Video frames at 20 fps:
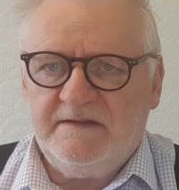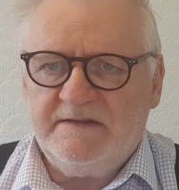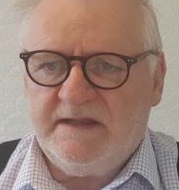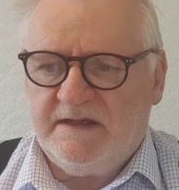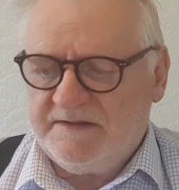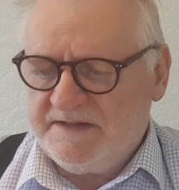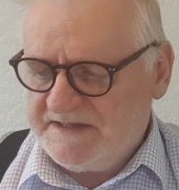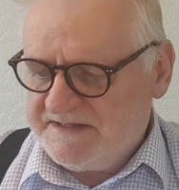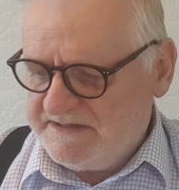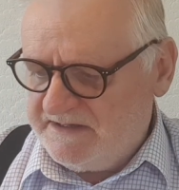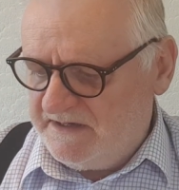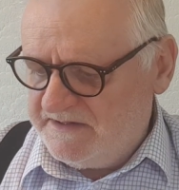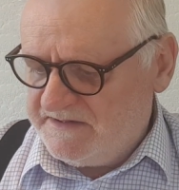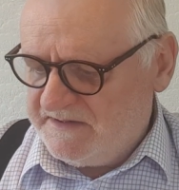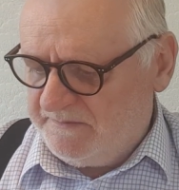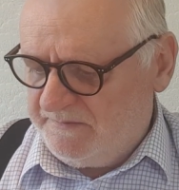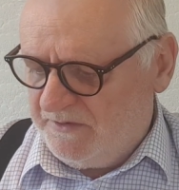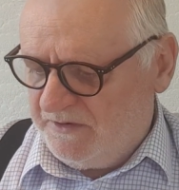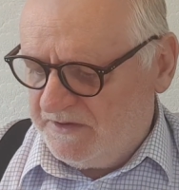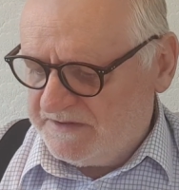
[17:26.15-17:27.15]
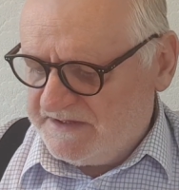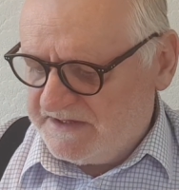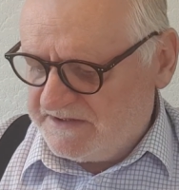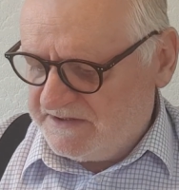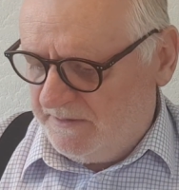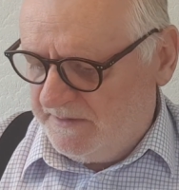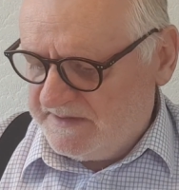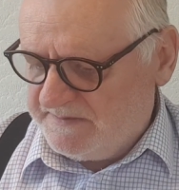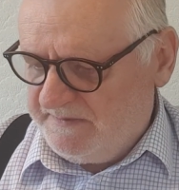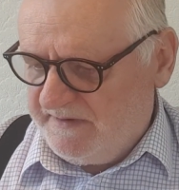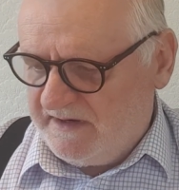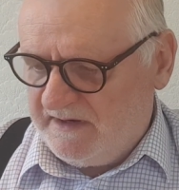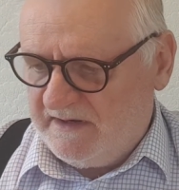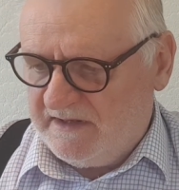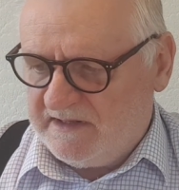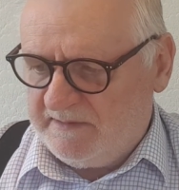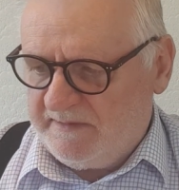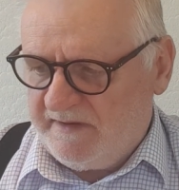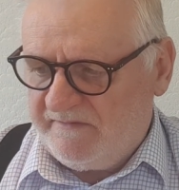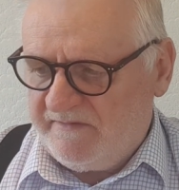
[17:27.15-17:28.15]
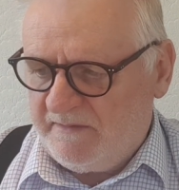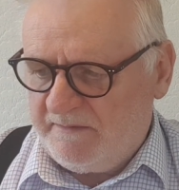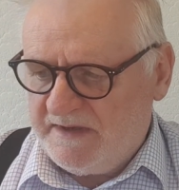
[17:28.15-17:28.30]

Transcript: Now the size of boards has always been a little bit of a